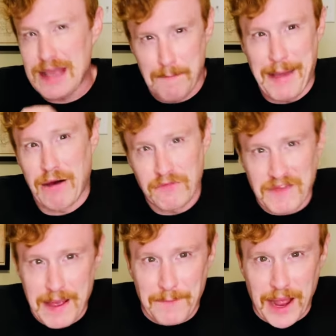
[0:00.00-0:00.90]
about
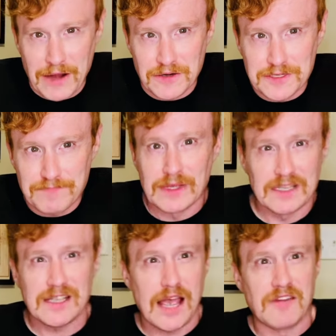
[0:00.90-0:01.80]
vampires,
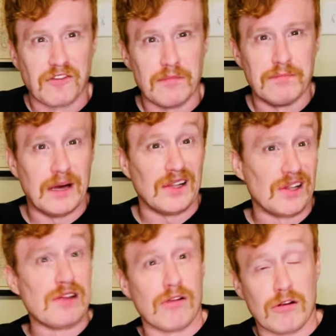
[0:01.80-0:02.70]
aside from a
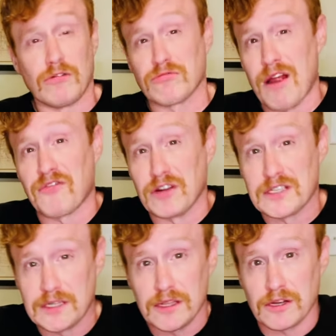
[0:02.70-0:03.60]
lyrical reference to the